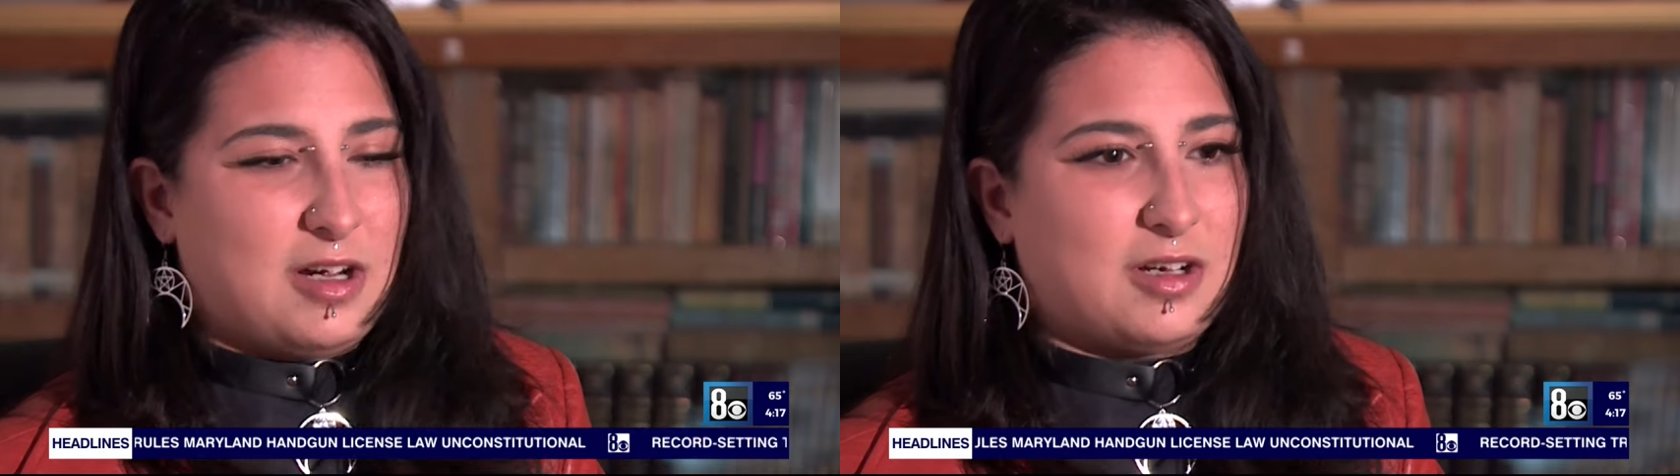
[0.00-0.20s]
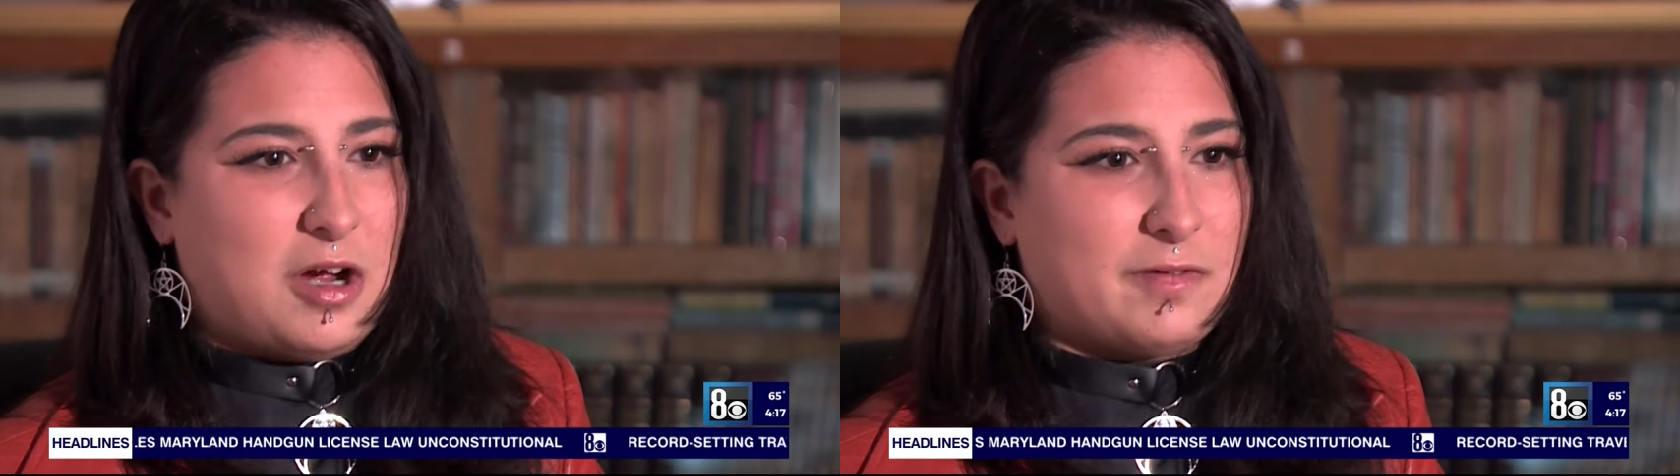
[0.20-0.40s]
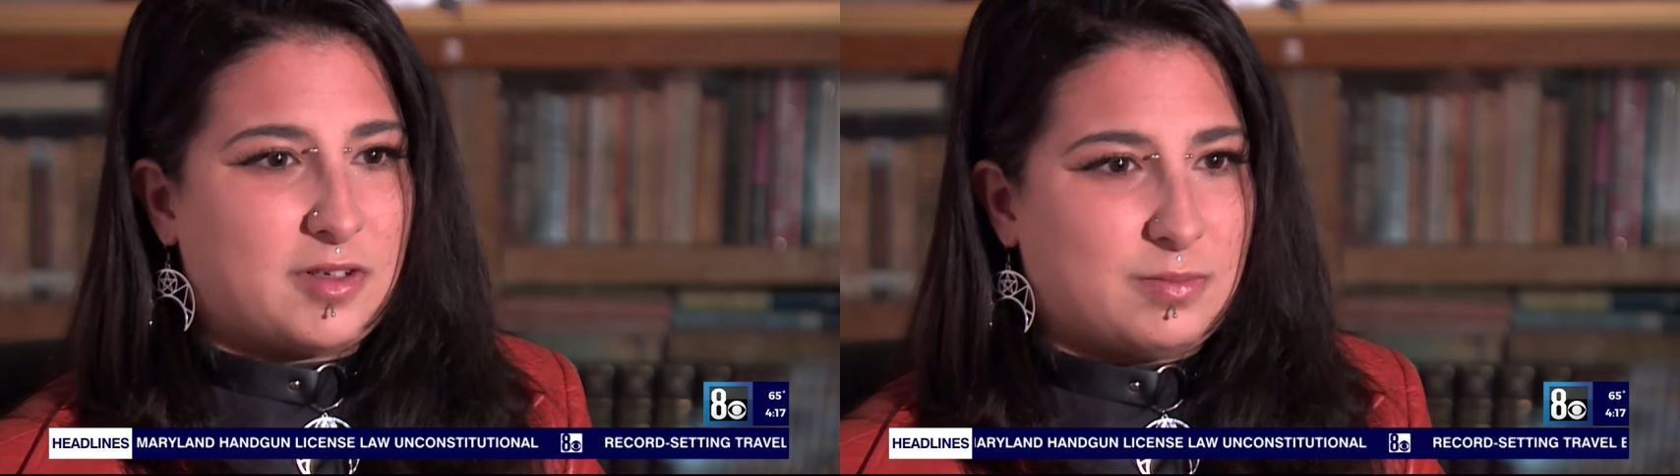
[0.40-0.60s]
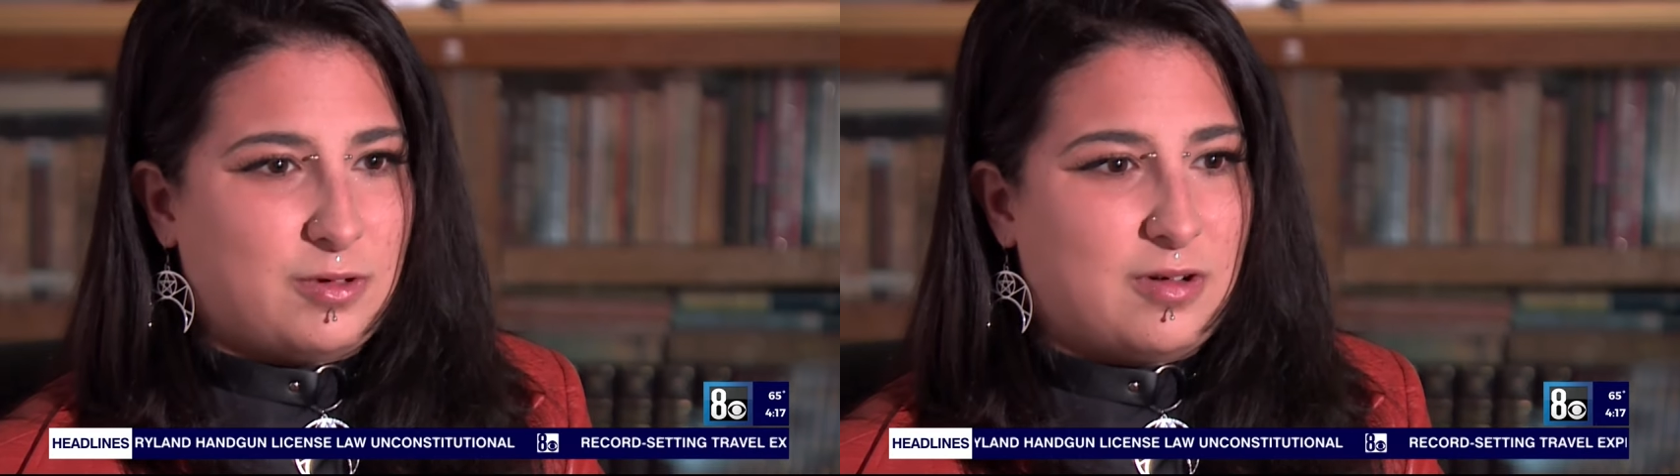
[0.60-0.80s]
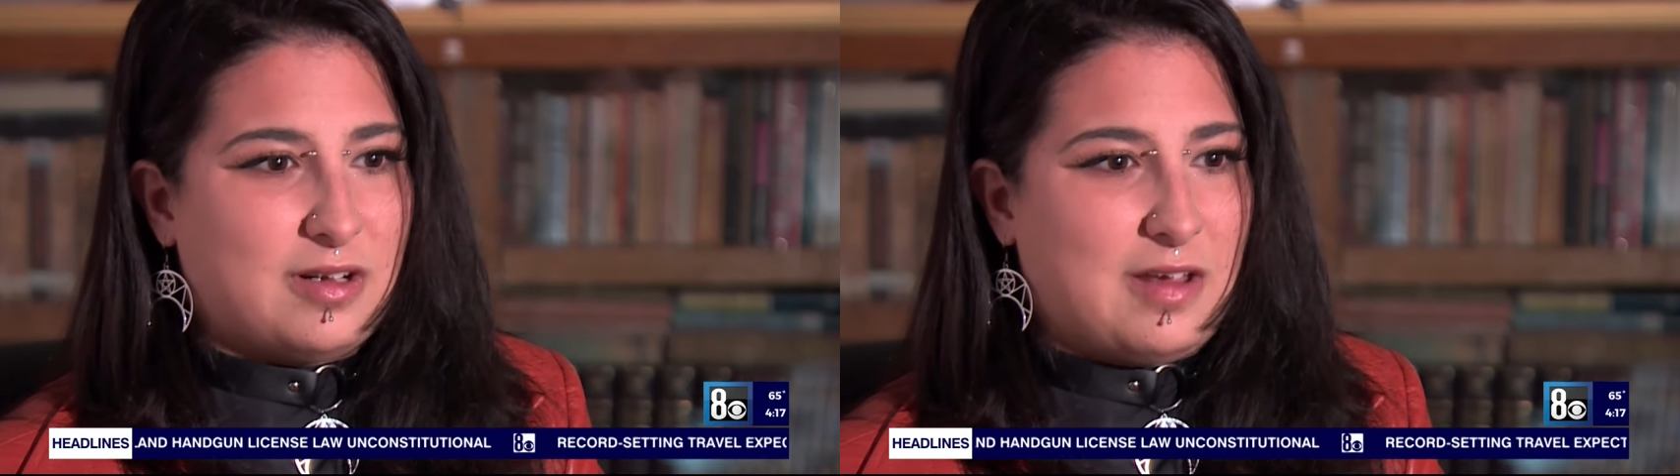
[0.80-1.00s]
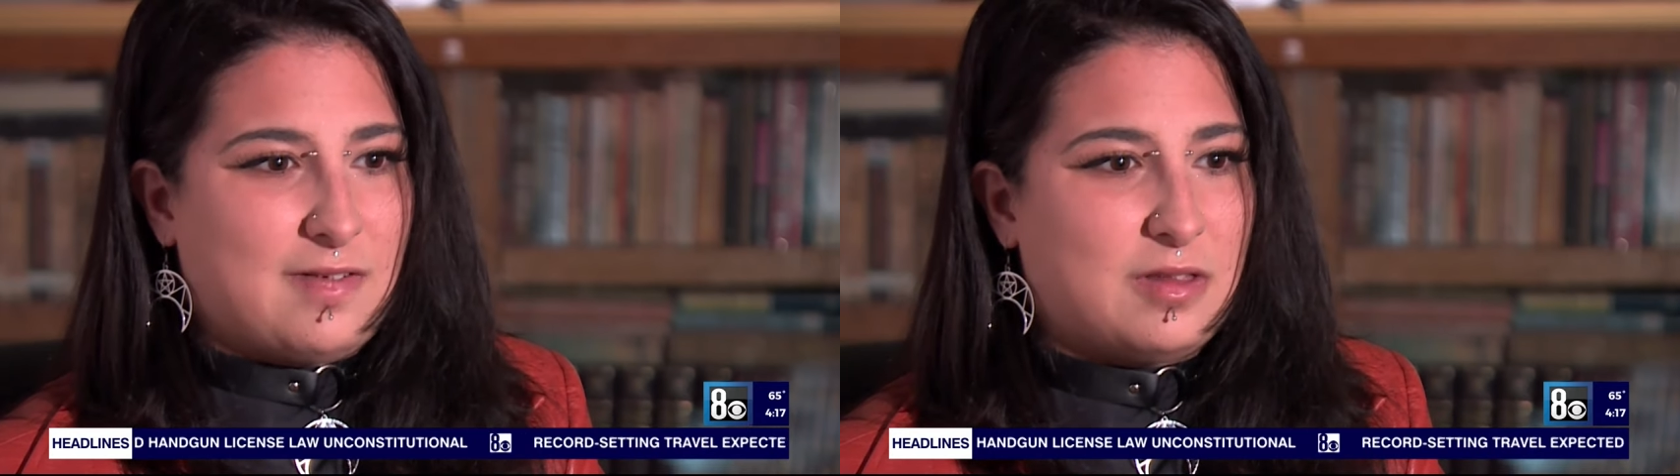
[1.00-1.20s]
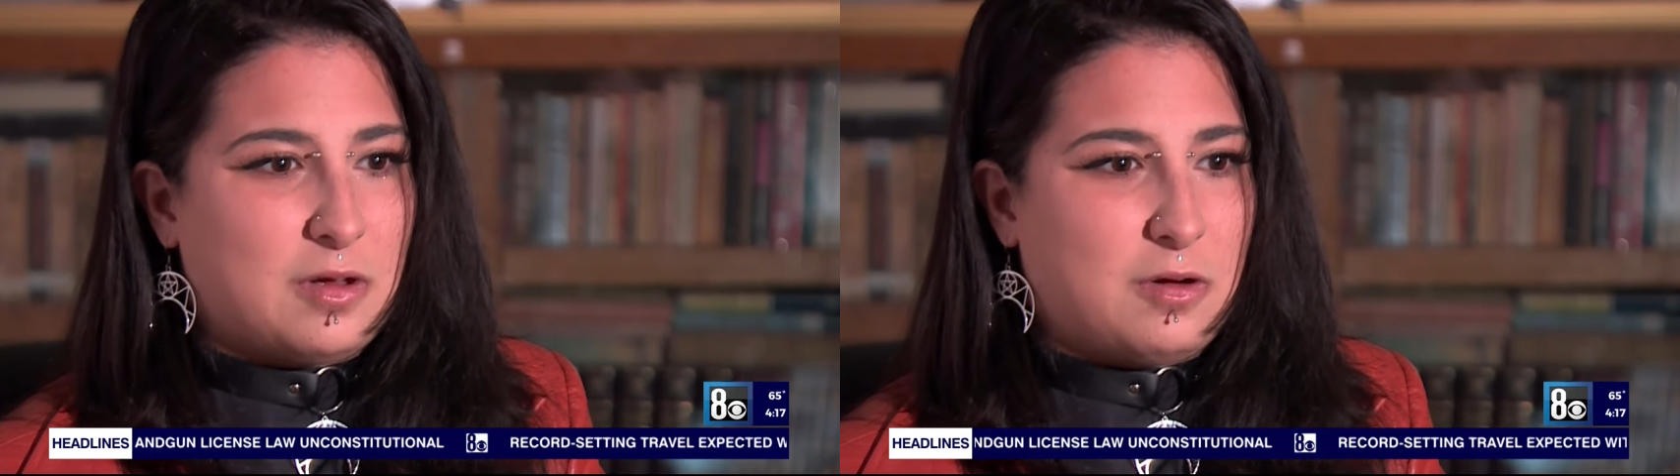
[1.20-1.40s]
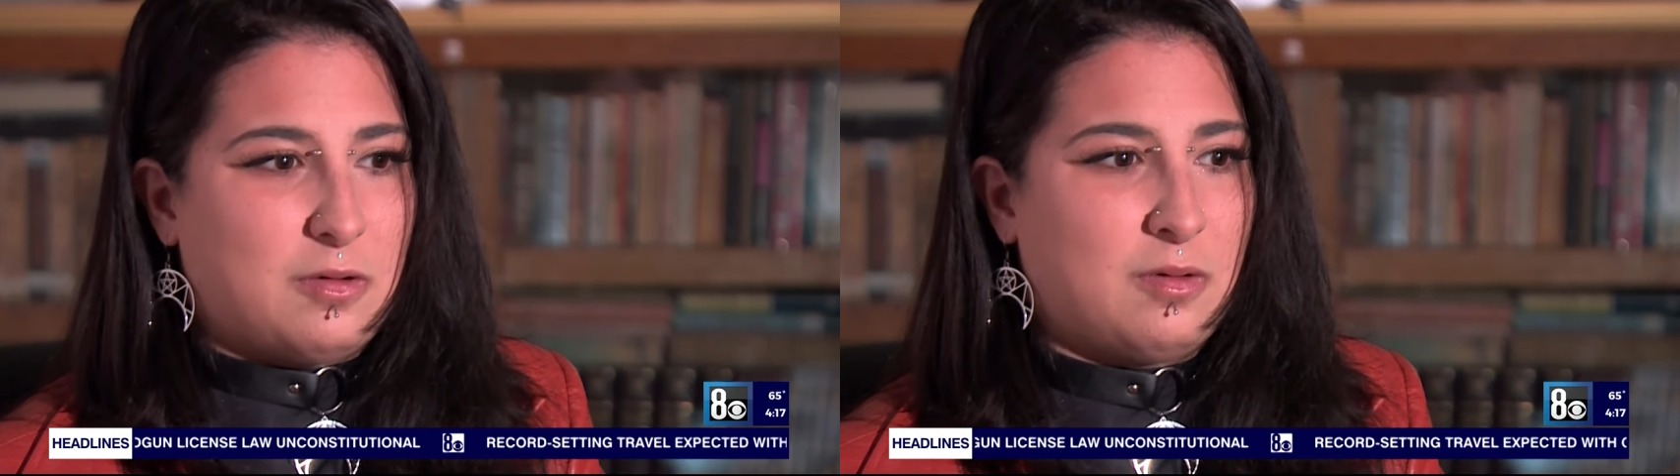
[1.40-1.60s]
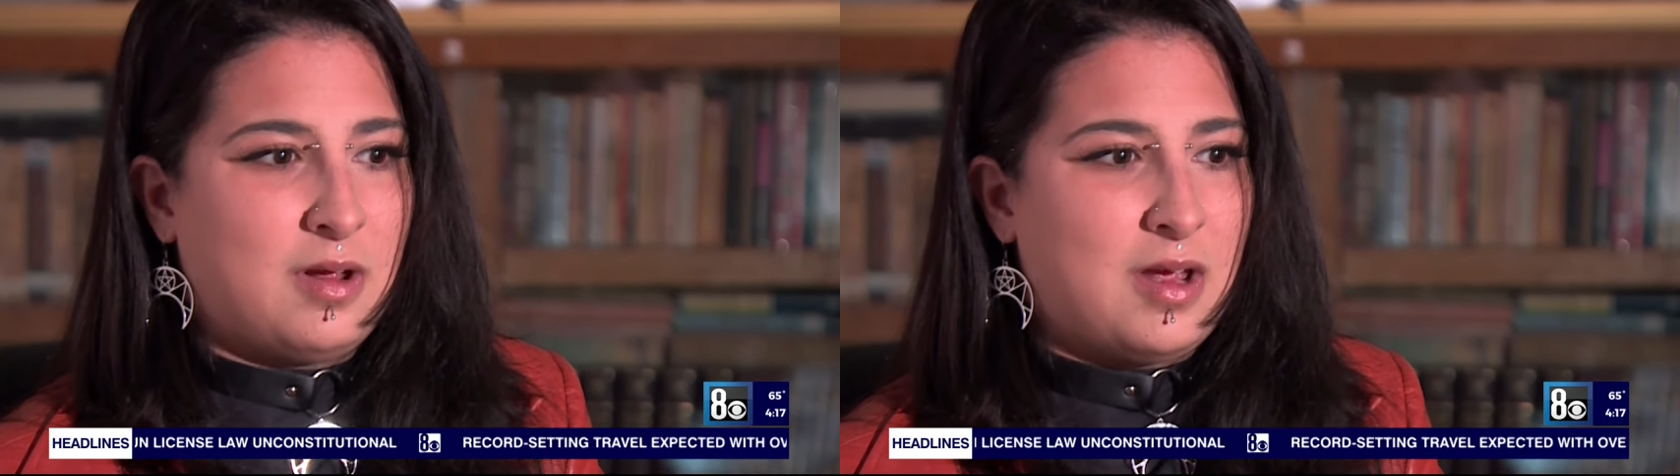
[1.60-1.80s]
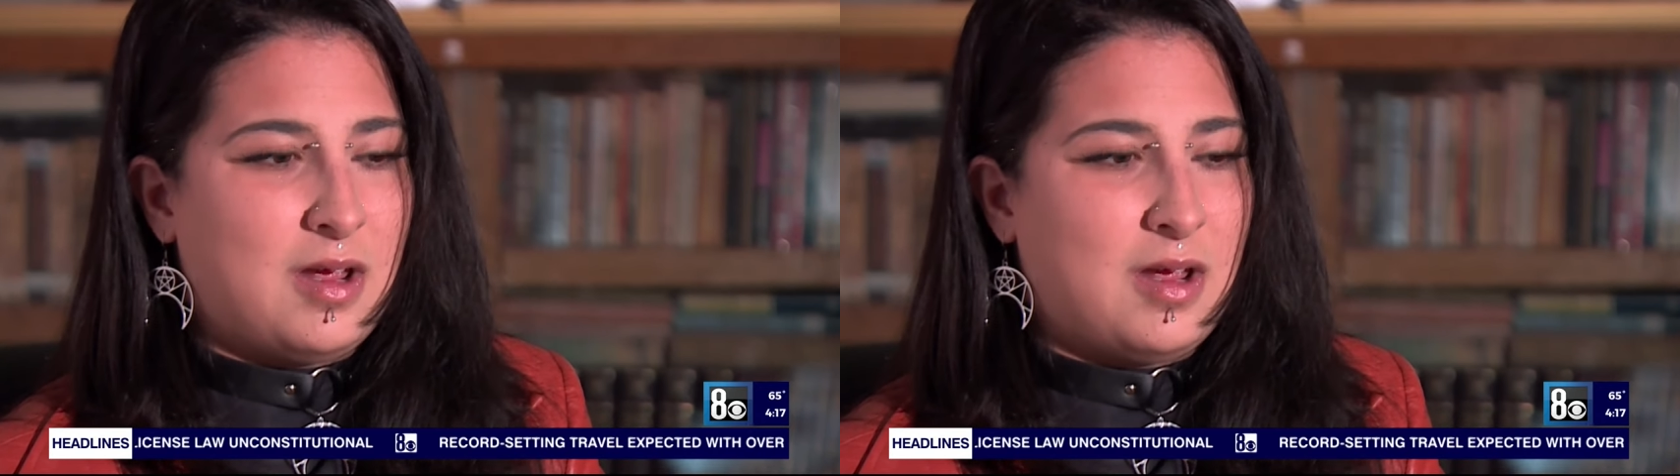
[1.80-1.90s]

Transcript: uncomfortable and even though